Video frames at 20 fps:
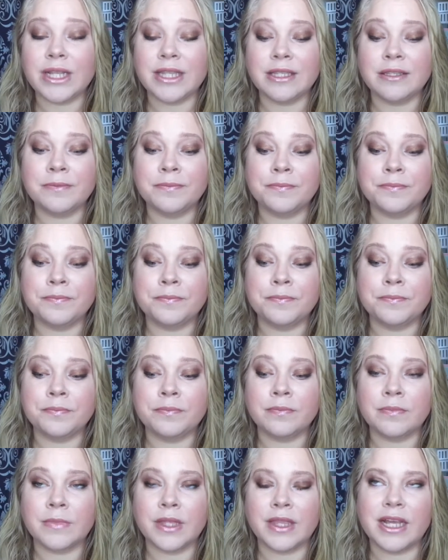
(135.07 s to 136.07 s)

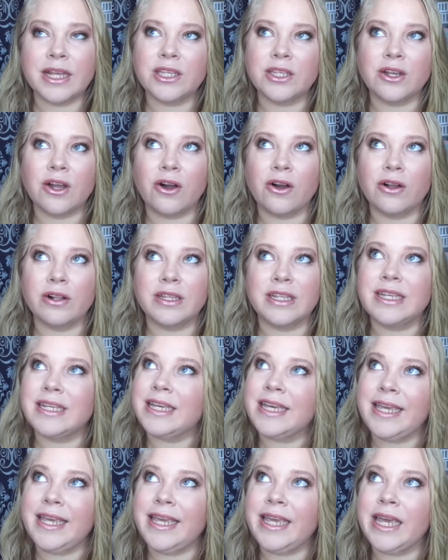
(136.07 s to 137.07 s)
I think it's called
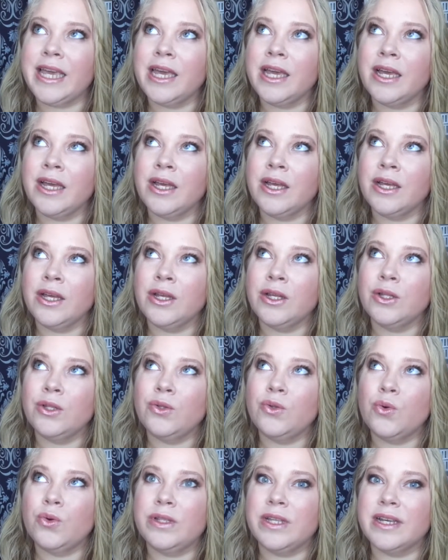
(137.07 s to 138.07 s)
Key
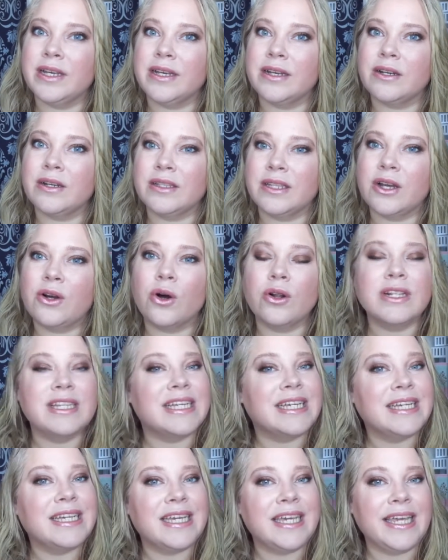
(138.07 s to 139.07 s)
to the
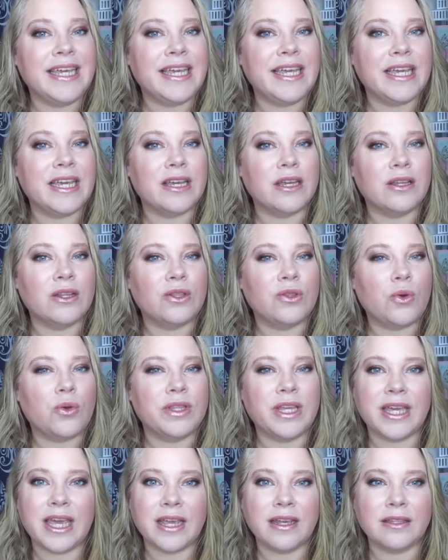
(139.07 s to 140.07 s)
Golden Key to
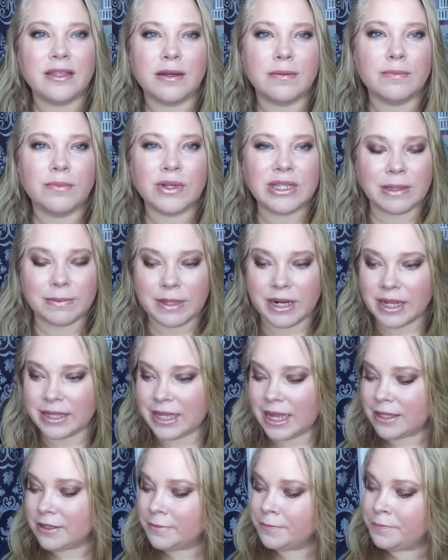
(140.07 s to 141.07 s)
the Kingdom or something like
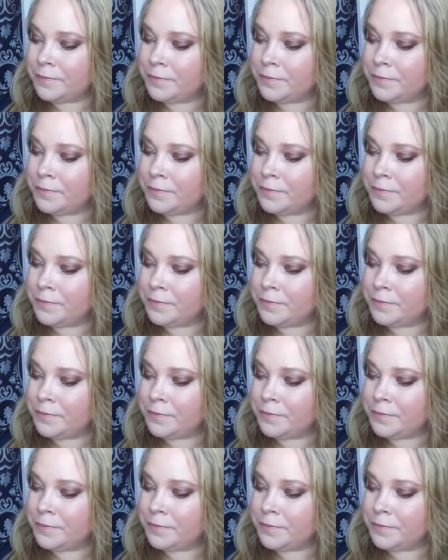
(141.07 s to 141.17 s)
that.